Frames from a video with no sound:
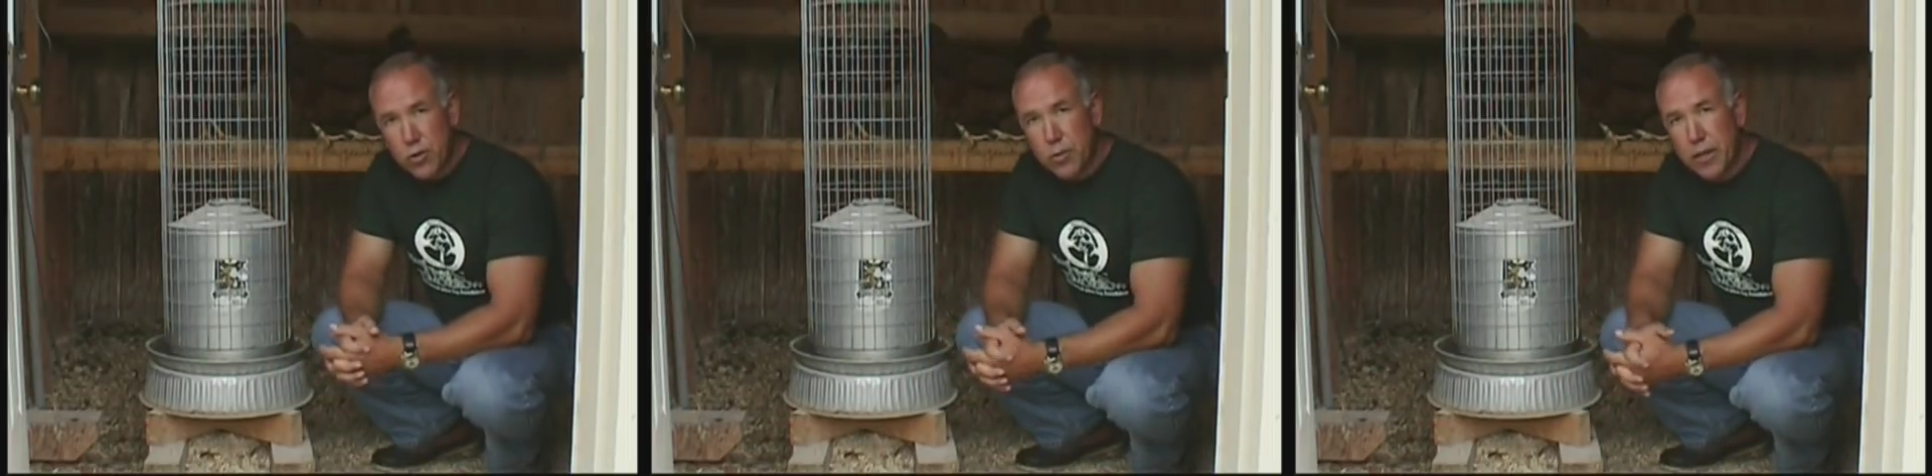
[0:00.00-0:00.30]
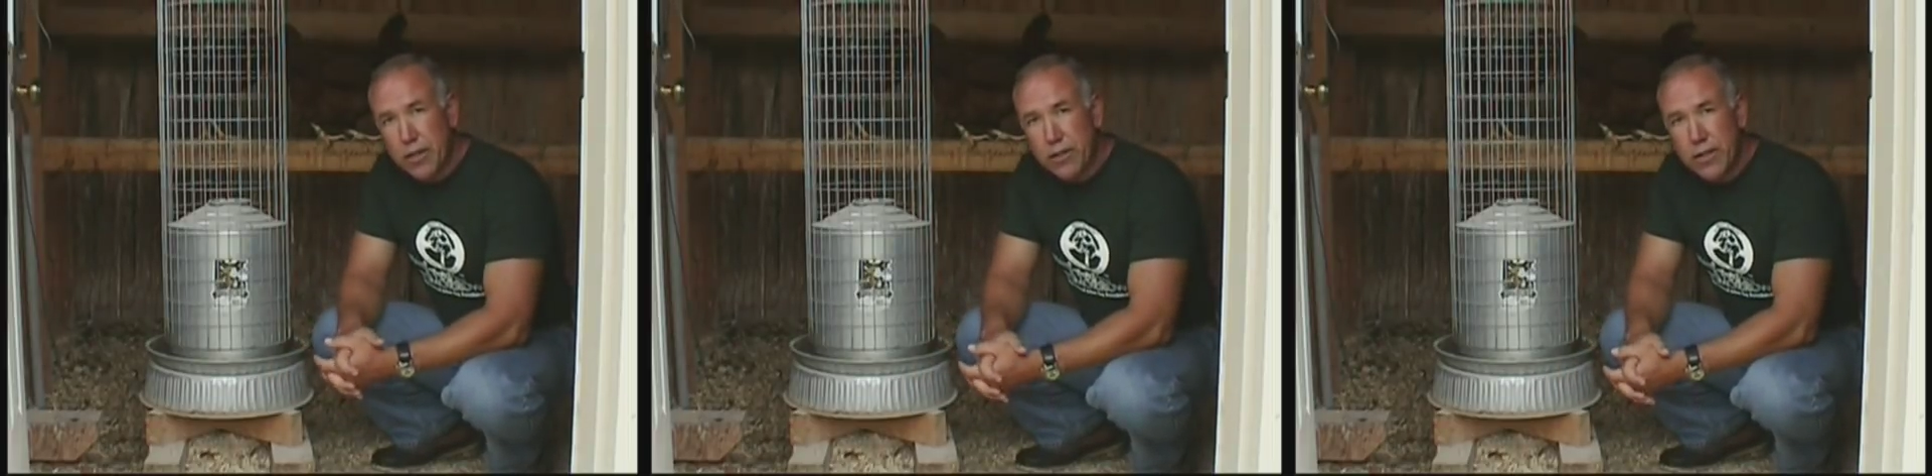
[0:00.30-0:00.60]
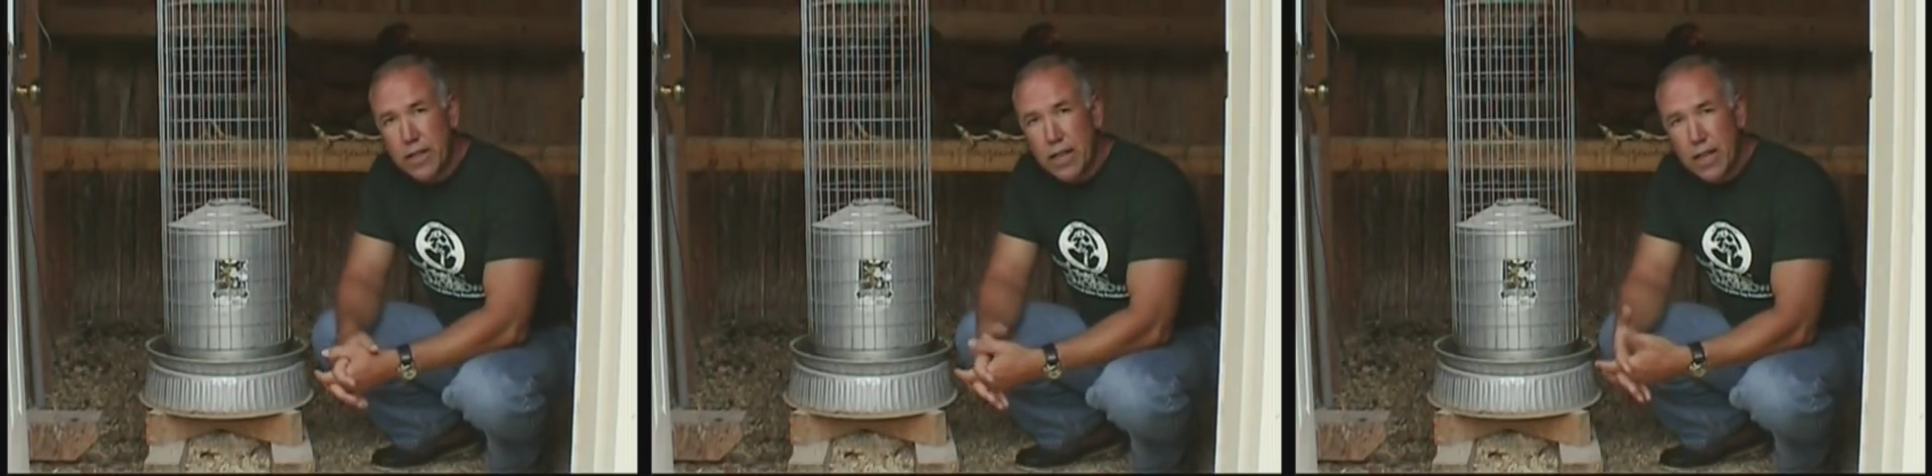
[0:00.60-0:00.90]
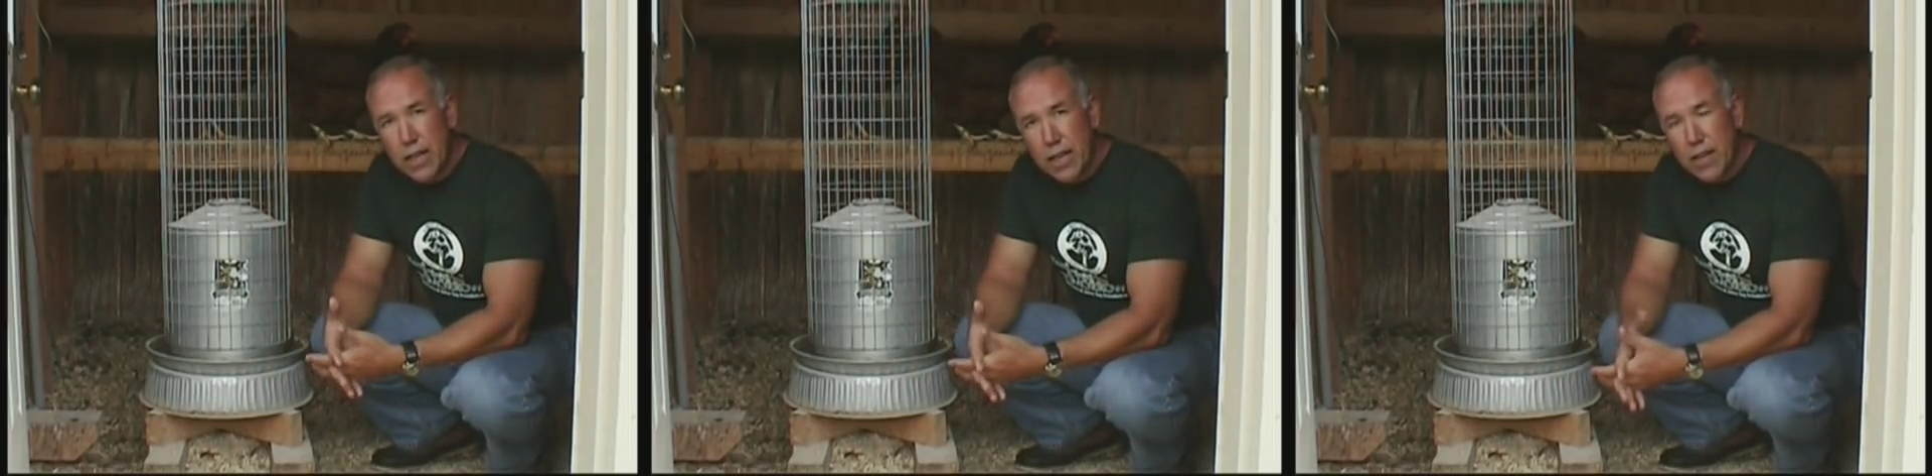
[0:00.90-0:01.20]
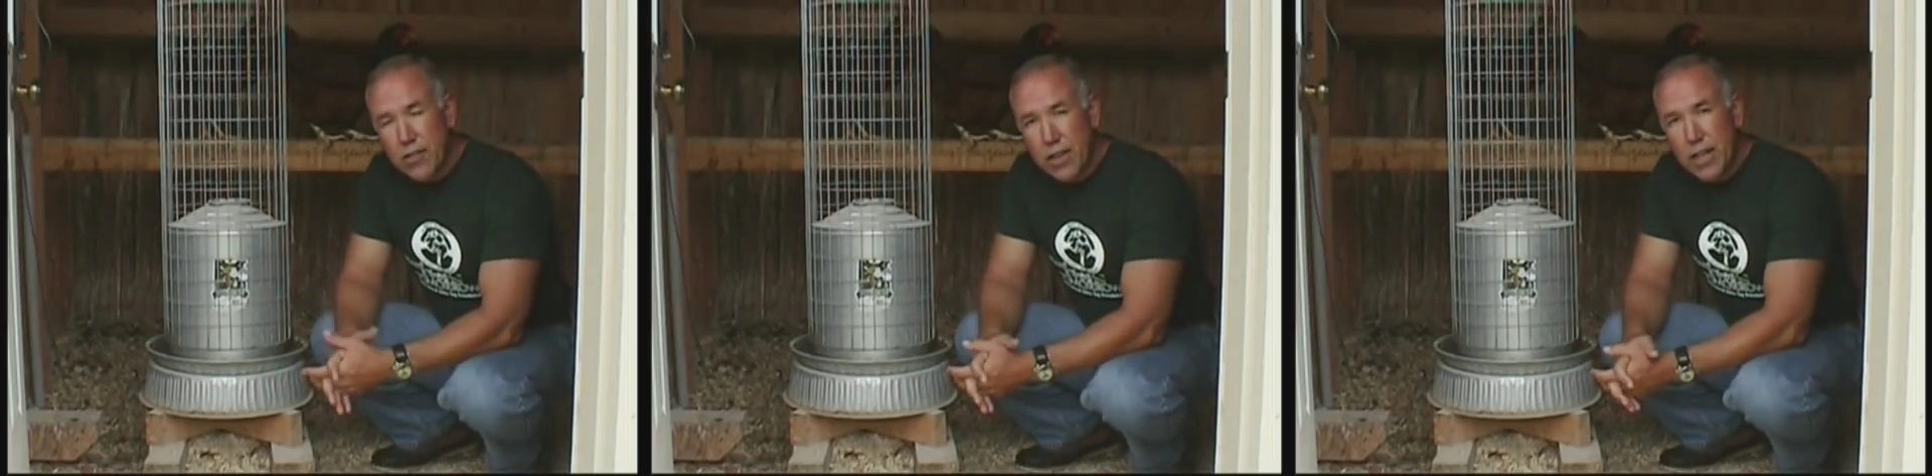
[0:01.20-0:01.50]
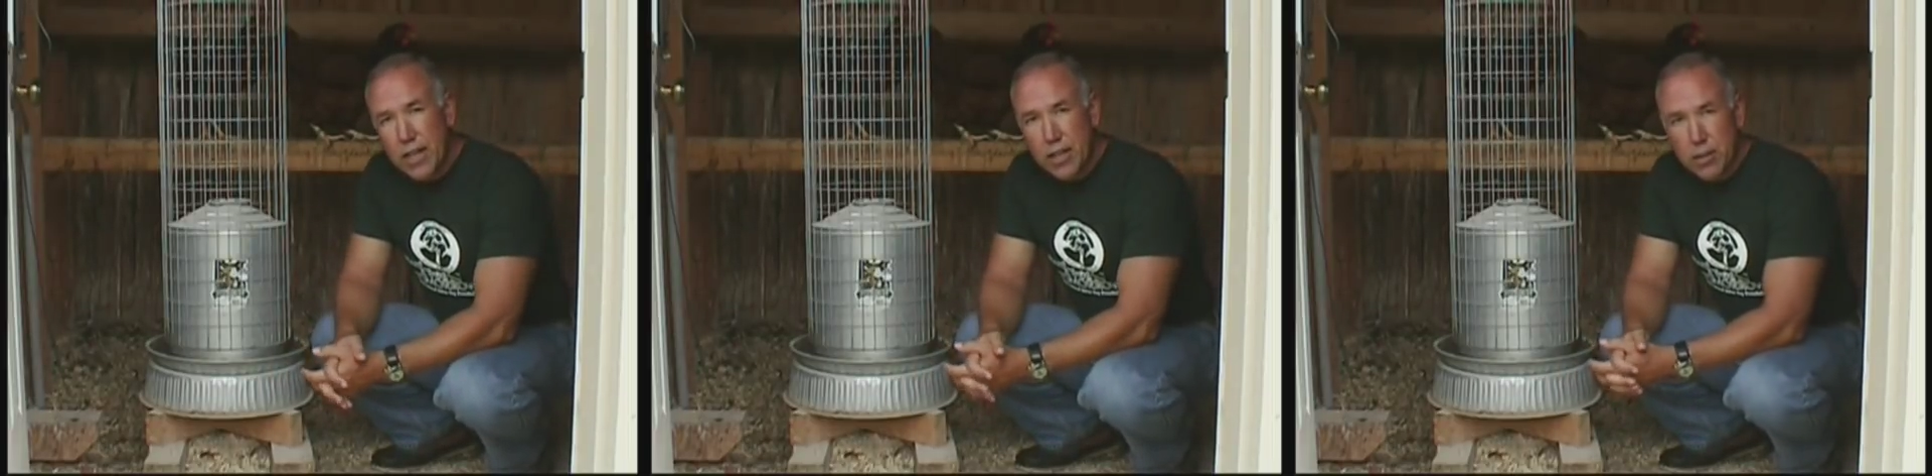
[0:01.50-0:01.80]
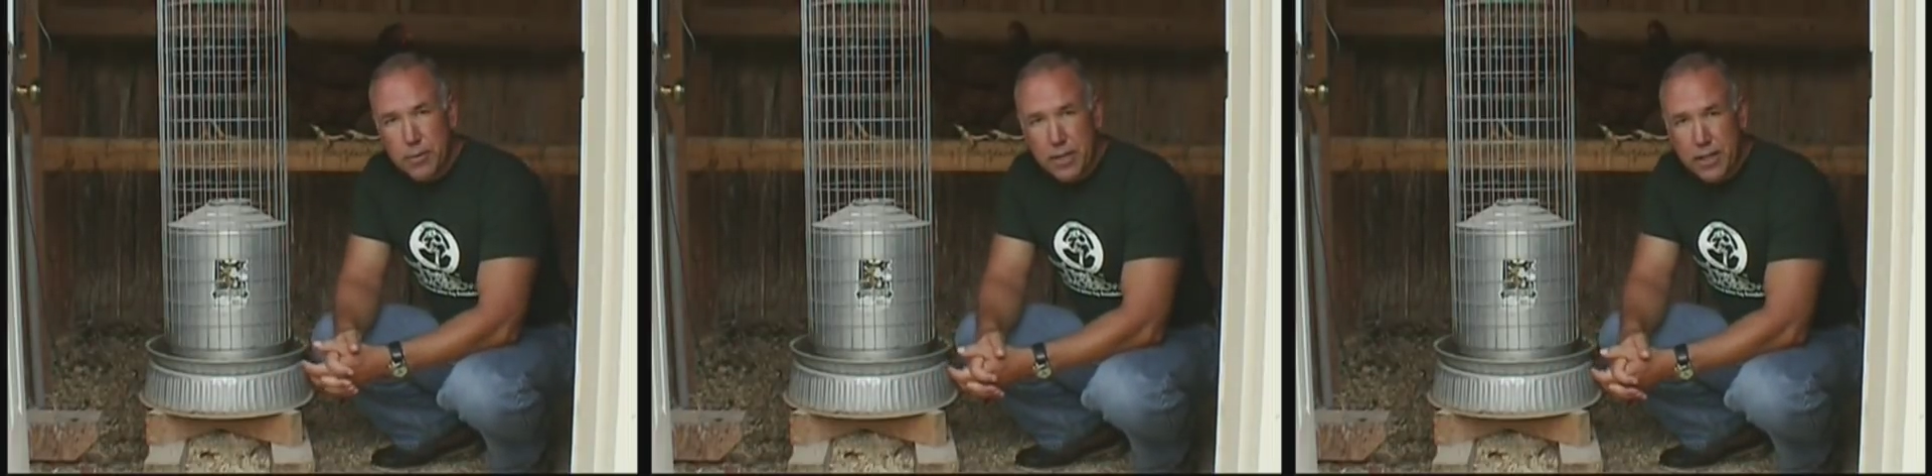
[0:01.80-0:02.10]
it has a heating element in it, and
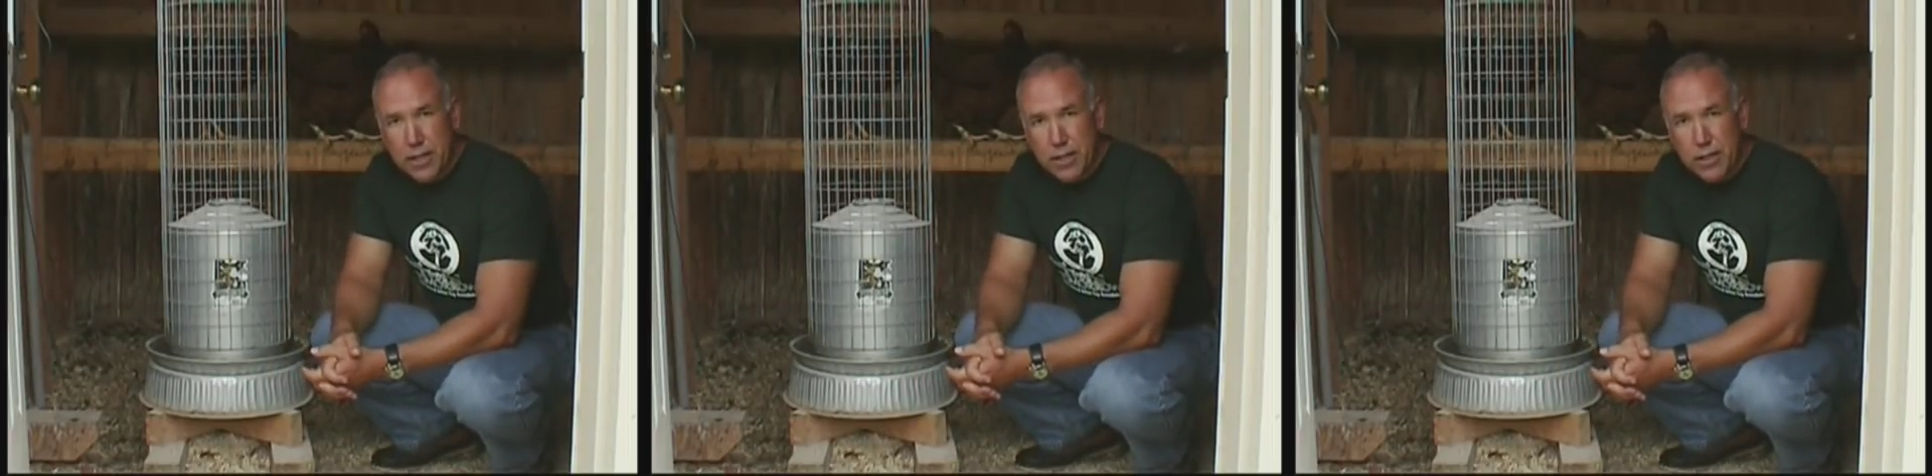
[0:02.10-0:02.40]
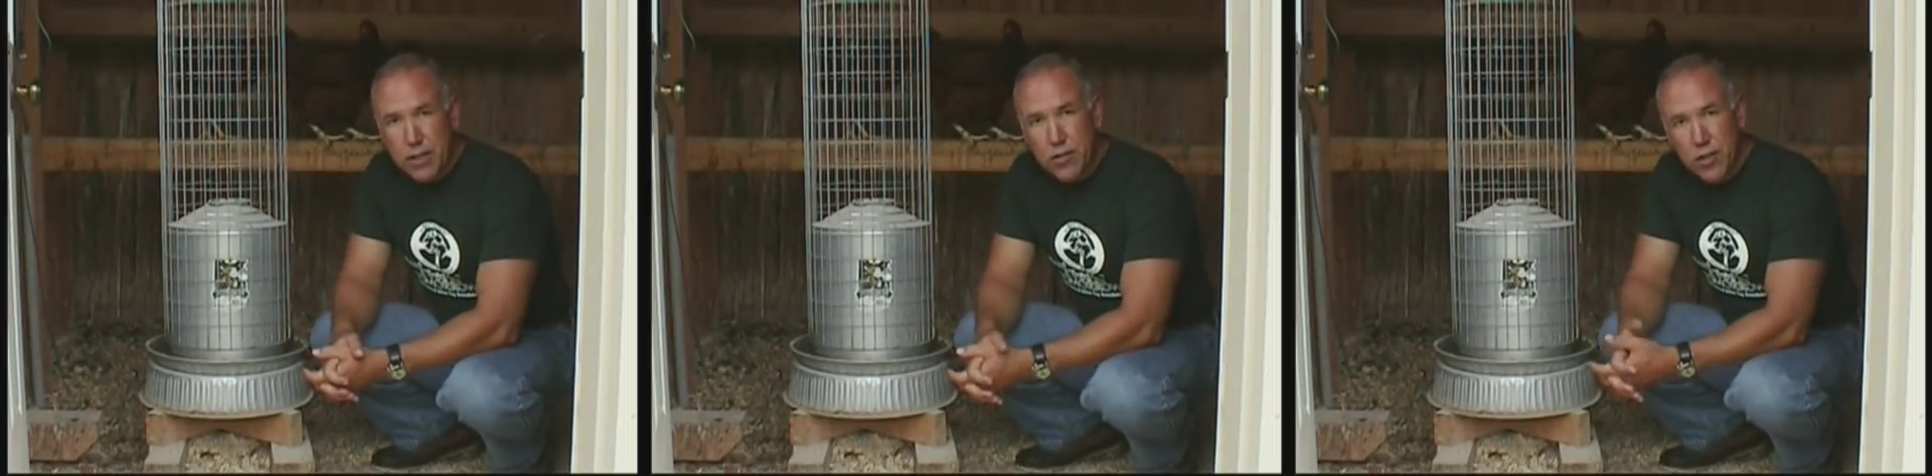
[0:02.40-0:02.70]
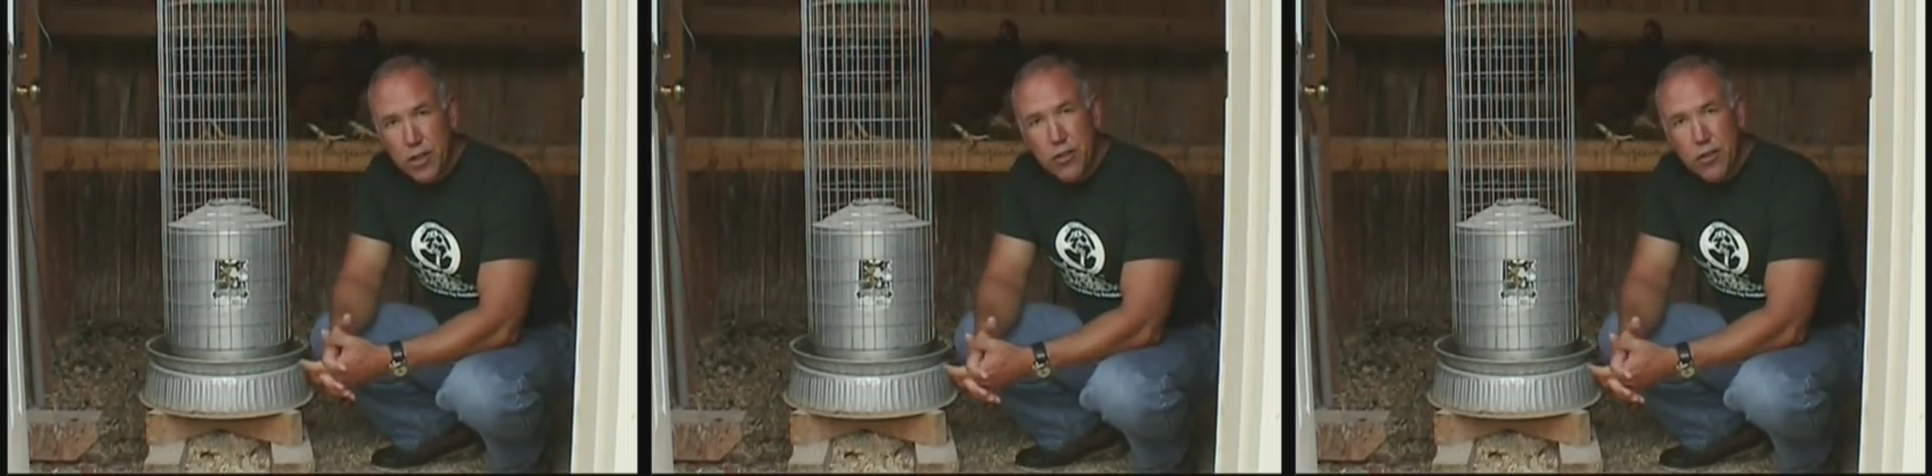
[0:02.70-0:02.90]
it's on a thermostat, so